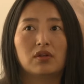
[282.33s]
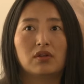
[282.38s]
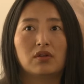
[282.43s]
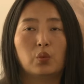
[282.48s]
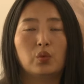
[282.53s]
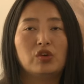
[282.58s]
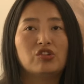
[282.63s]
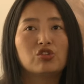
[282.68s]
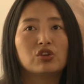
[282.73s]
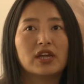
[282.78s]

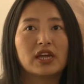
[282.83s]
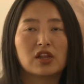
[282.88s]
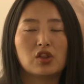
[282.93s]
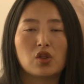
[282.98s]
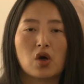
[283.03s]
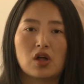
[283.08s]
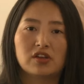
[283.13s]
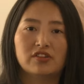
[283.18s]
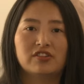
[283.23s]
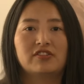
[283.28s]
we should
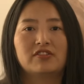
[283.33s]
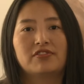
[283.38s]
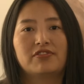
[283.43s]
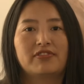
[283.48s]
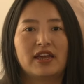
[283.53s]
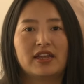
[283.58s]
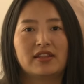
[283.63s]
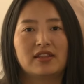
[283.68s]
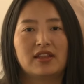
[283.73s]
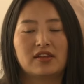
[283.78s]
acknowledge the
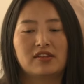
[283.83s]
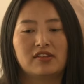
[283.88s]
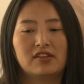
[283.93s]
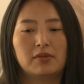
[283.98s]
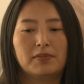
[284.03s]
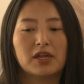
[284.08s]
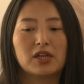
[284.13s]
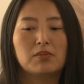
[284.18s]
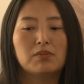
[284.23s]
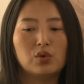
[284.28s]
fact that
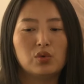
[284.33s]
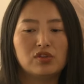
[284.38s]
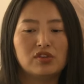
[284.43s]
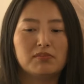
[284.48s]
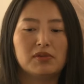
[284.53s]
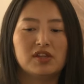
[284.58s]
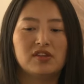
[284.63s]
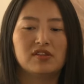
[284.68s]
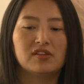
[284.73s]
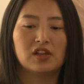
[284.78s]
Tibet
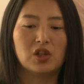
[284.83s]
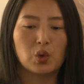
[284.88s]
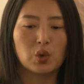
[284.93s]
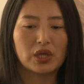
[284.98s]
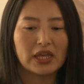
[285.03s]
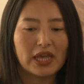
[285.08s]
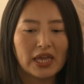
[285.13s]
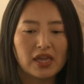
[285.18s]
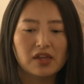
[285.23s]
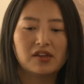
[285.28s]
Museum is
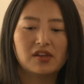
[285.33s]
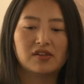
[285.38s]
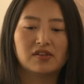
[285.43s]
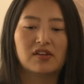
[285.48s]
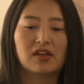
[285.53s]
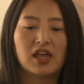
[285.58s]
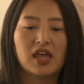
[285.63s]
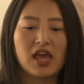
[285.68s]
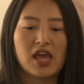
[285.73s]
located